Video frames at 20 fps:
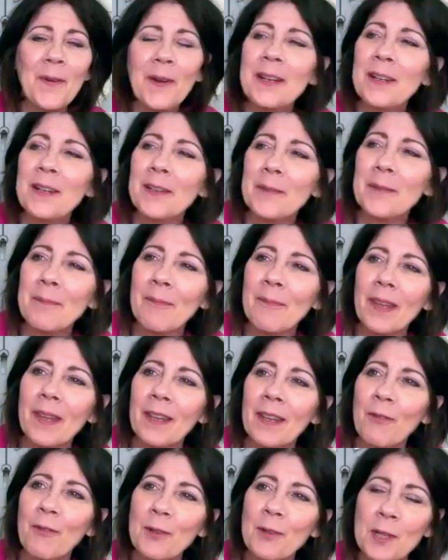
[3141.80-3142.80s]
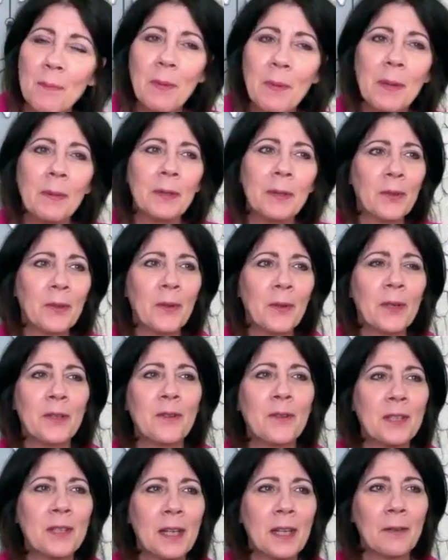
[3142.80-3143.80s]
you know, for some people who don't
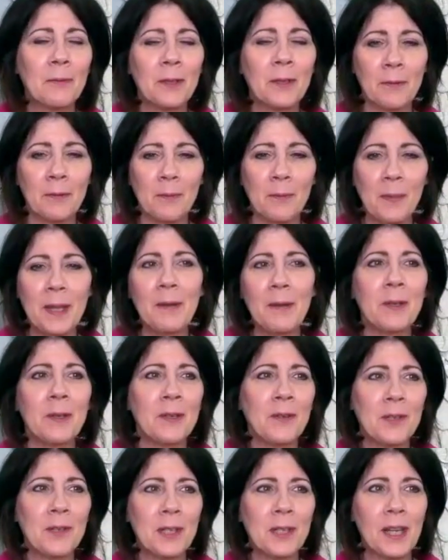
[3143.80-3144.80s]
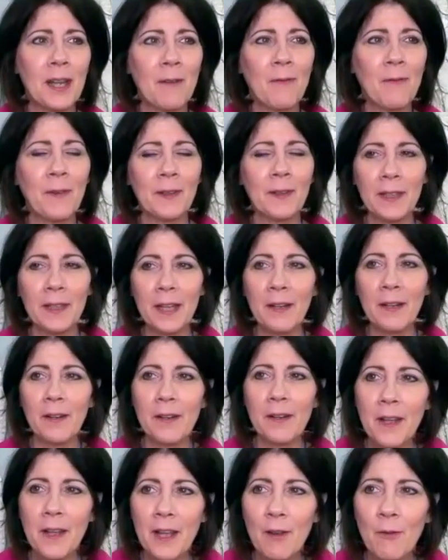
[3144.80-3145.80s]
understand what you mean when you say, I feel
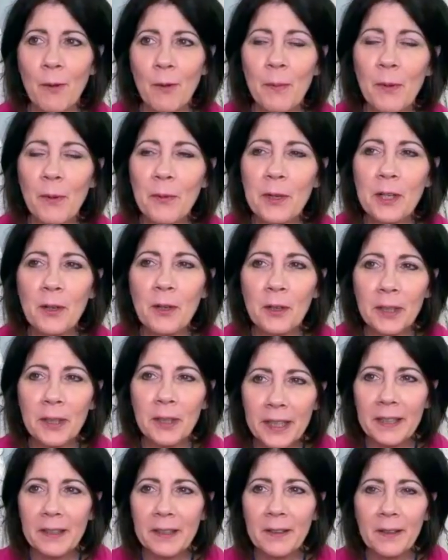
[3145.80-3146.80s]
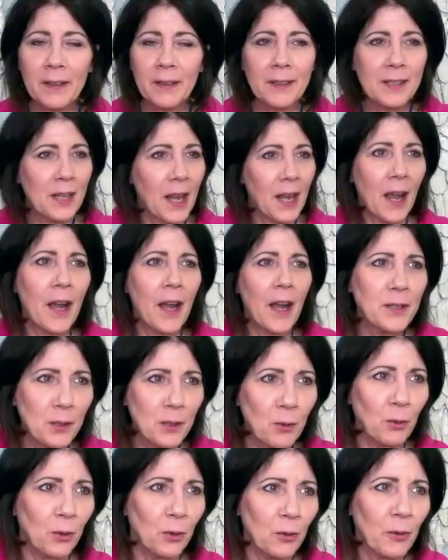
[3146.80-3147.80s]
lighter. Remember when you're like in, say, high
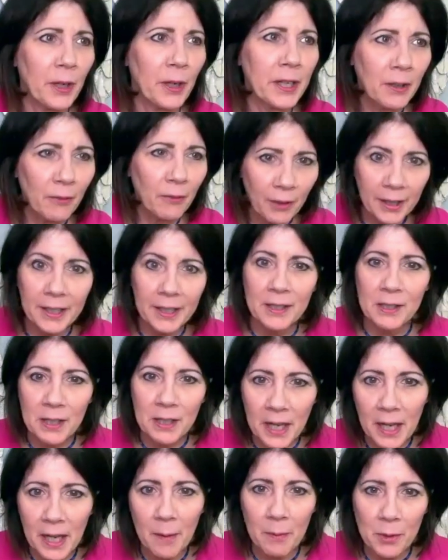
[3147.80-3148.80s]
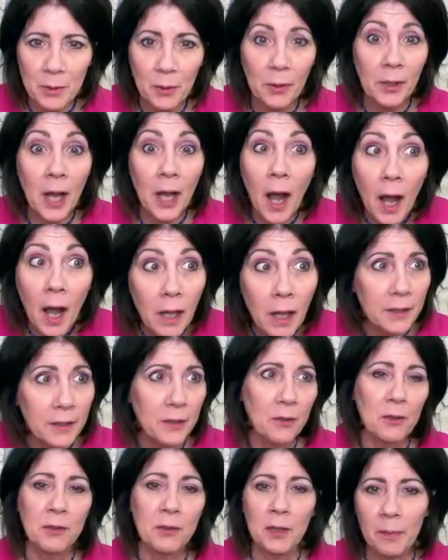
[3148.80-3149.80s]
school, right? And you've got exams or
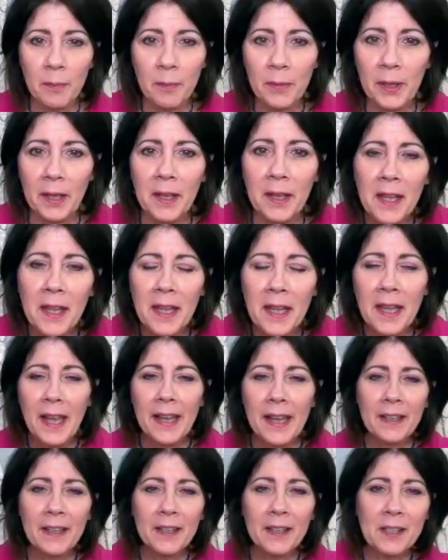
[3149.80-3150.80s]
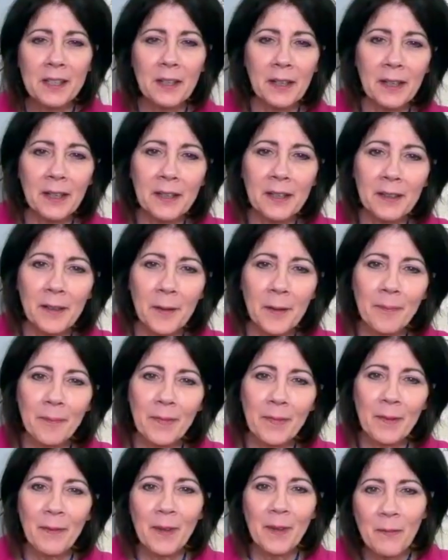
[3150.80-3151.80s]
college or something, and it's like, um,
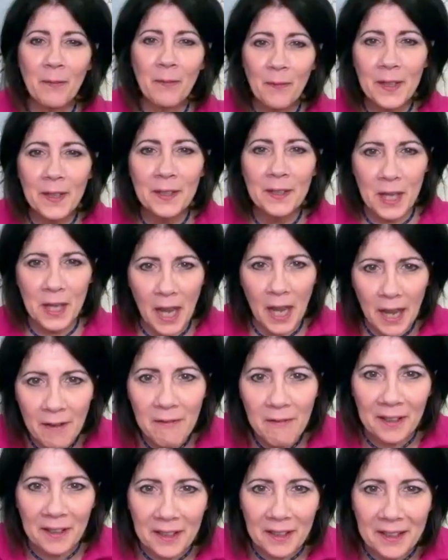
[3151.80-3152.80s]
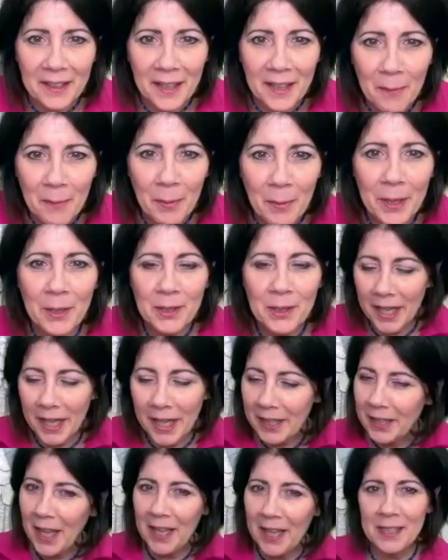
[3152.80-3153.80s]
it, it feels heavy. But you
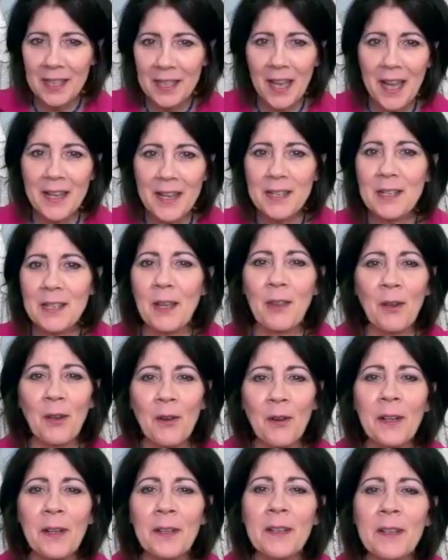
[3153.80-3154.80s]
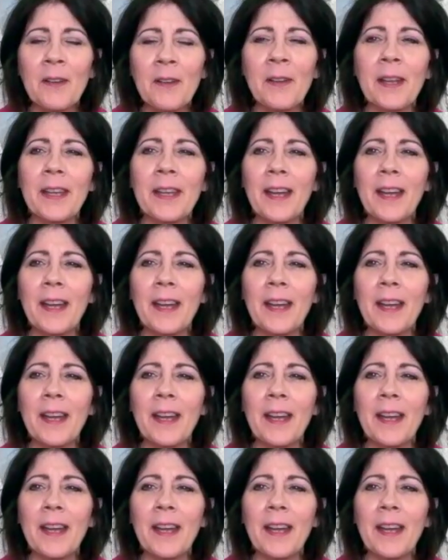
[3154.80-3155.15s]
take that test, you turn it in, you're like,